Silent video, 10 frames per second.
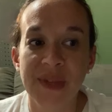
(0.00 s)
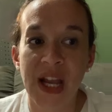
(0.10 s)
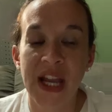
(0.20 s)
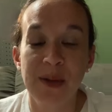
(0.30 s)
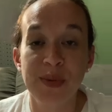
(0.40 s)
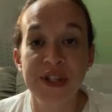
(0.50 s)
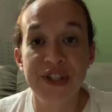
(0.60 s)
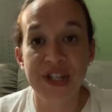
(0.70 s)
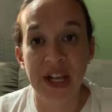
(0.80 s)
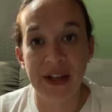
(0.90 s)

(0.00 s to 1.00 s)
appreciated